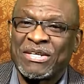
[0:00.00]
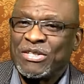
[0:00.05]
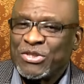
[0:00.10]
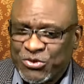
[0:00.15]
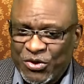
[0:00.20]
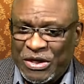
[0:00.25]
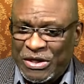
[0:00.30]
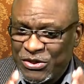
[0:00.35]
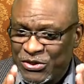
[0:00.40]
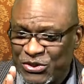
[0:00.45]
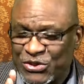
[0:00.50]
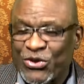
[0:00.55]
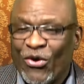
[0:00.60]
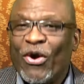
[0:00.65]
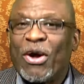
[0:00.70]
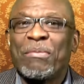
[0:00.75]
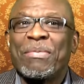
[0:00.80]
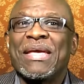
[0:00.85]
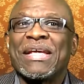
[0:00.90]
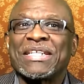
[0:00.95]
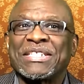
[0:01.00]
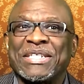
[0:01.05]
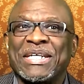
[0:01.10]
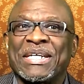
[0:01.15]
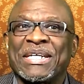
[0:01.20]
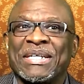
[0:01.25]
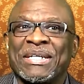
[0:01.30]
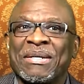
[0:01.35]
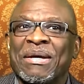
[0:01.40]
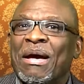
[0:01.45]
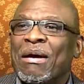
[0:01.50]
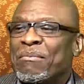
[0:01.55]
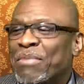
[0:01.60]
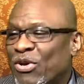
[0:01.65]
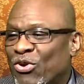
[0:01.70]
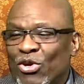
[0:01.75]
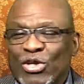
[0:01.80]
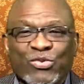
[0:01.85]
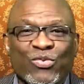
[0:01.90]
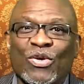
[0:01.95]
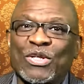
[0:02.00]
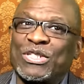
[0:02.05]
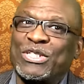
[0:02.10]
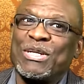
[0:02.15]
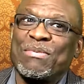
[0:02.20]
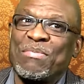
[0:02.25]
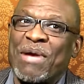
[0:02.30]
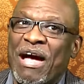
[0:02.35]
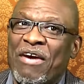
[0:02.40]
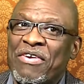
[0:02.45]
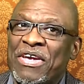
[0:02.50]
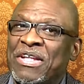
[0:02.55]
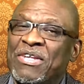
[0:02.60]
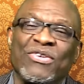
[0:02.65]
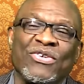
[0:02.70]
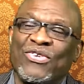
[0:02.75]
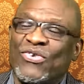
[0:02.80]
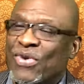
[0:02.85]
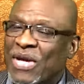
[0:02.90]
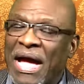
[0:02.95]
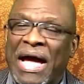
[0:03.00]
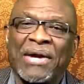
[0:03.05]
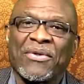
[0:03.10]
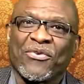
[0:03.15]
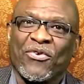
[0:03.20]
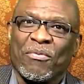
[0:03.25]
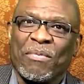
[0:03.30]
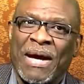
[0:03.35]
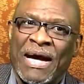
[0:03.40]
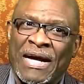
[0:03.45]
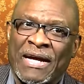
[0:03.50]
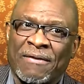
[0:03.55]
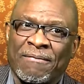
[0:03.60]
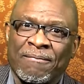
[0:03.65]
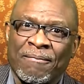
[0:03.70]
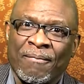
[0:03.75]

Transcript: So enjoy being single, because once you're married, you can't go back.